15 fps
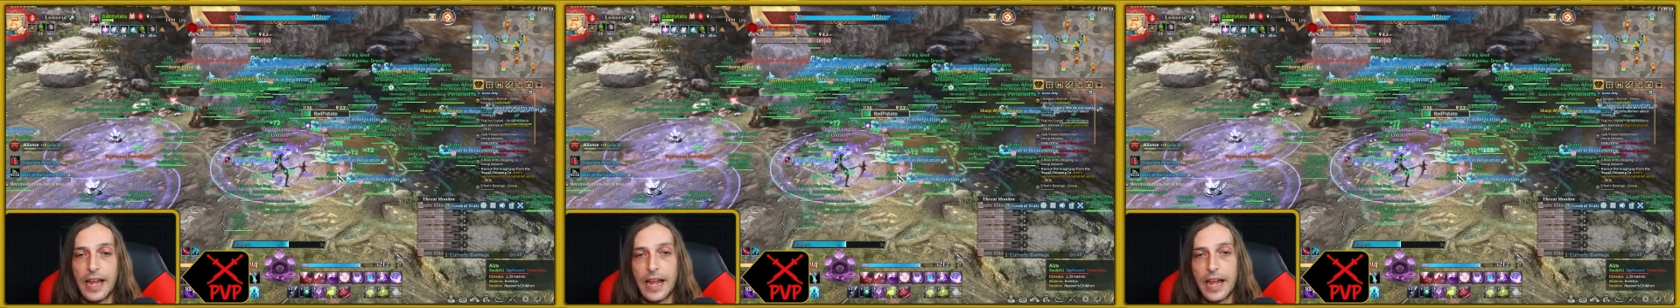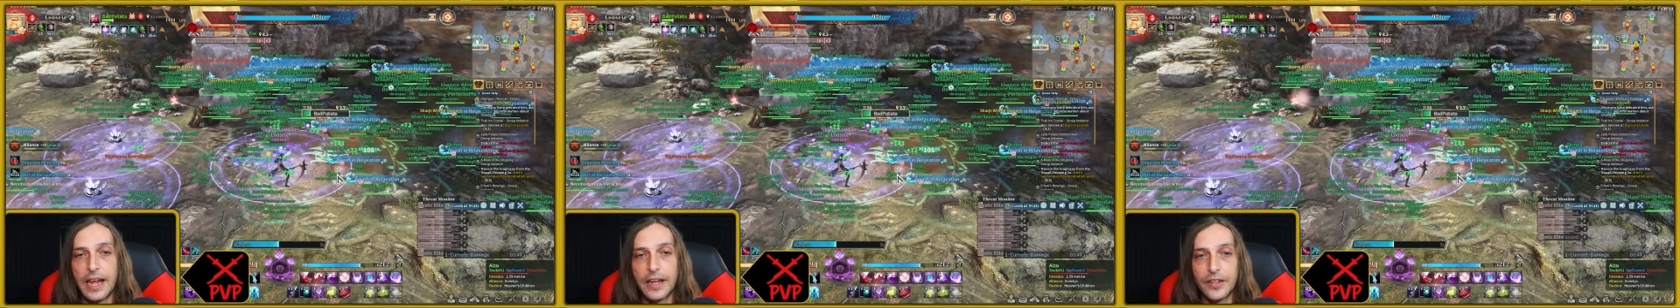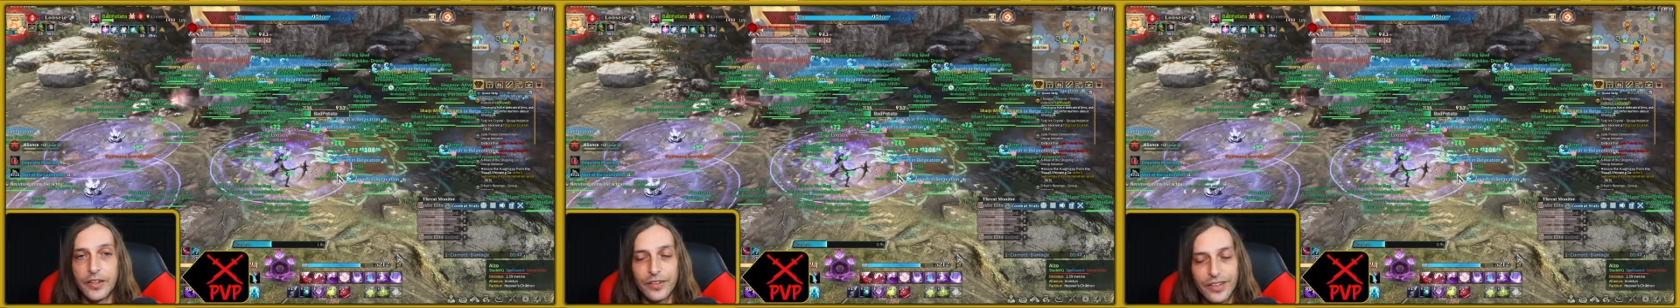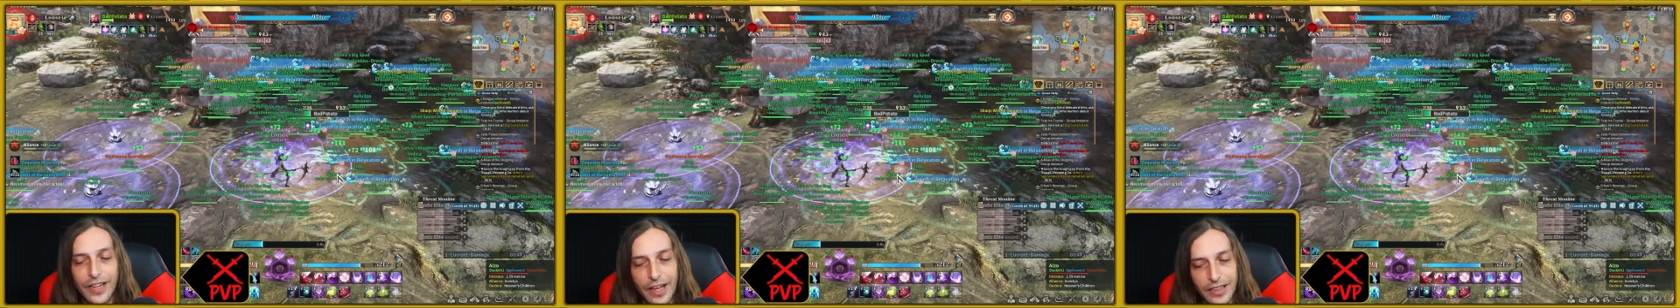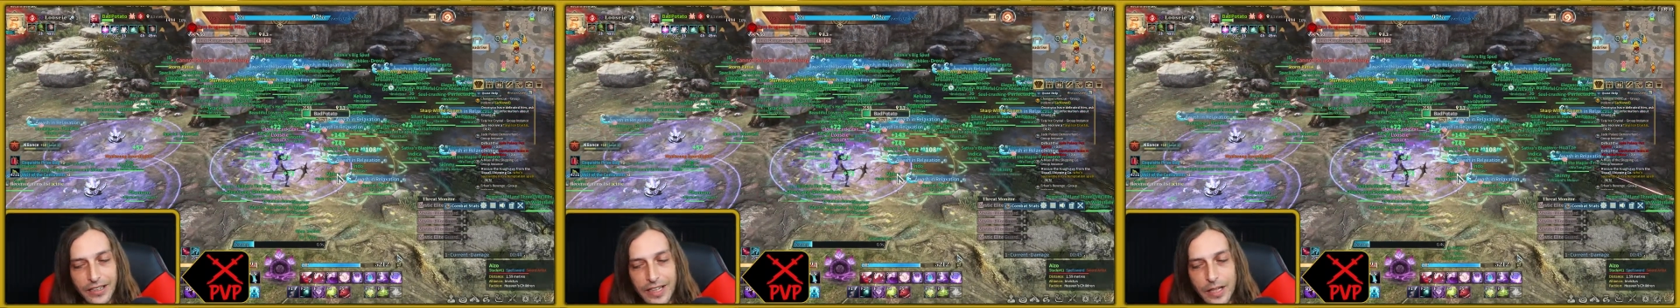And you got
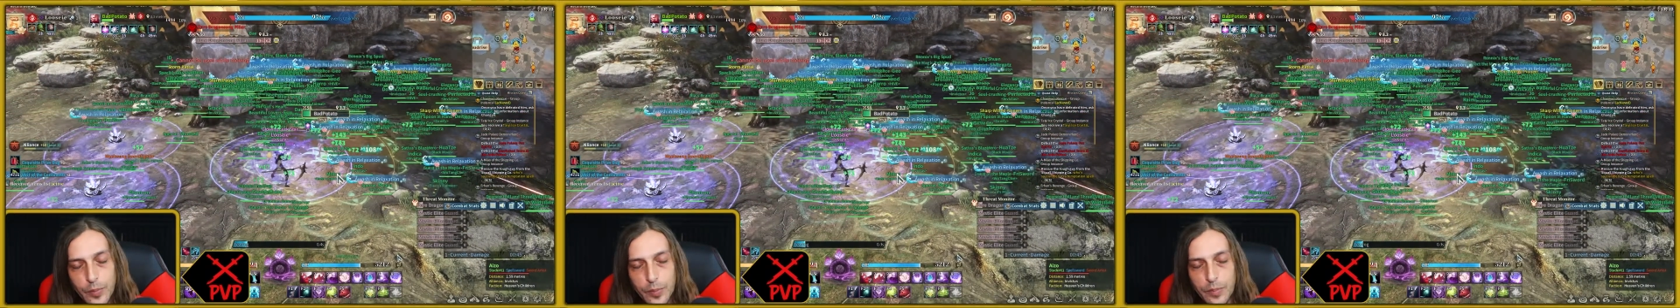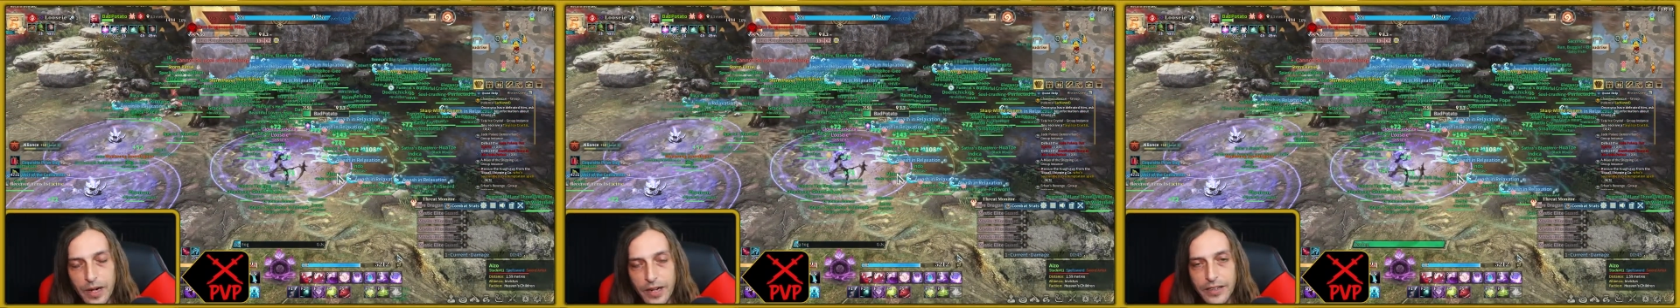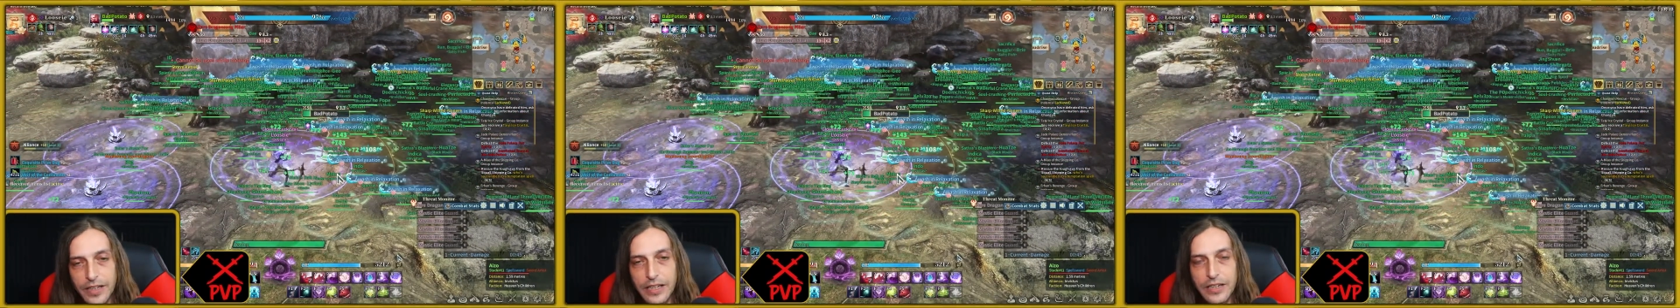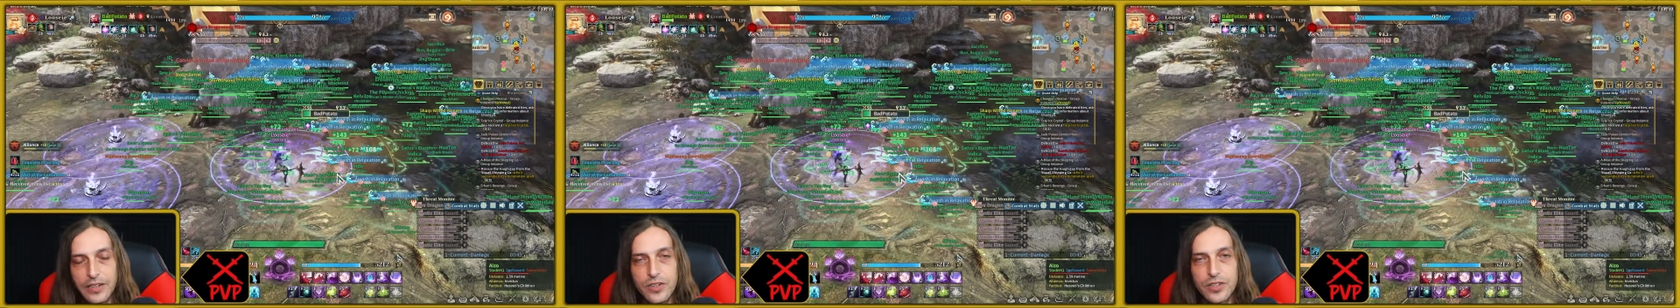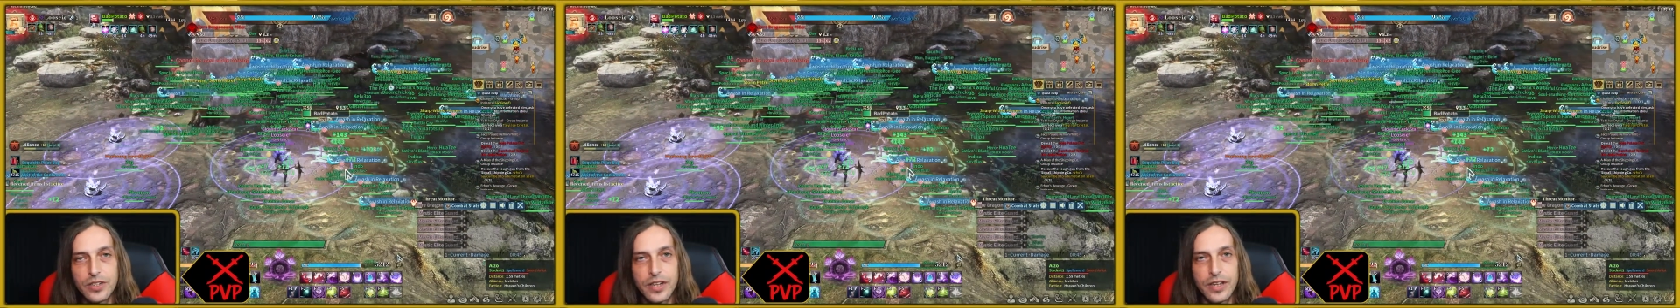to keep in mind the
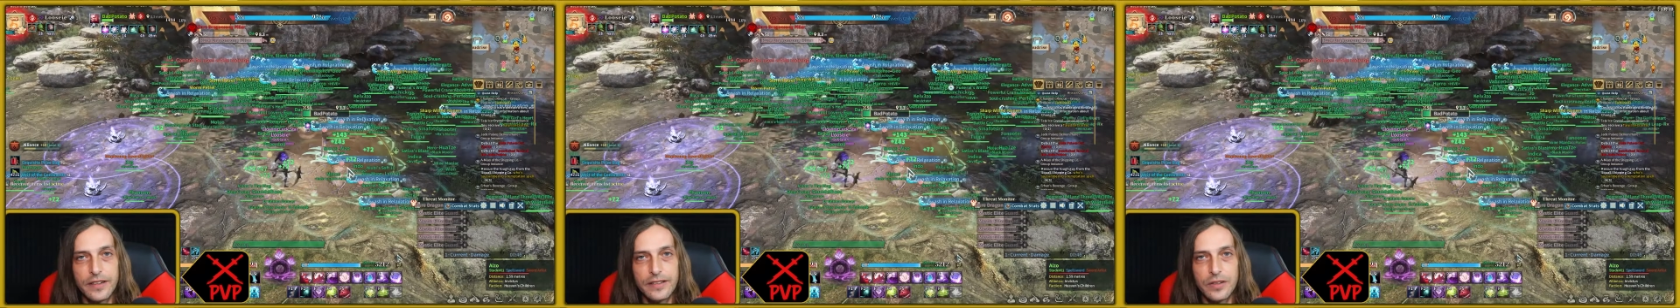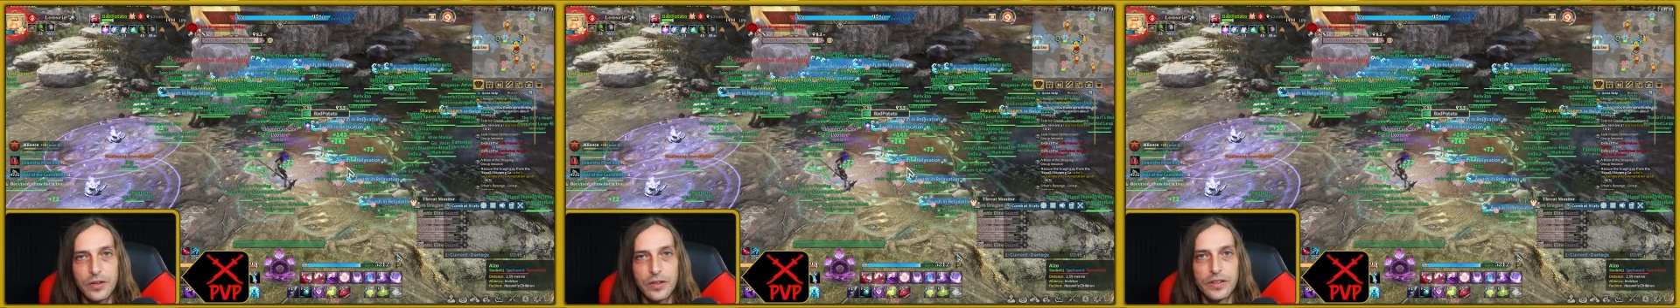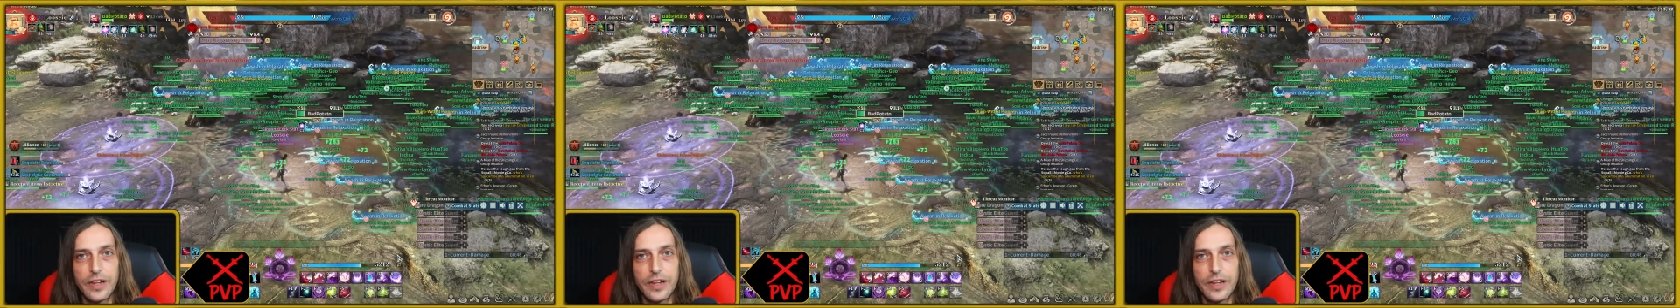engine that it's on.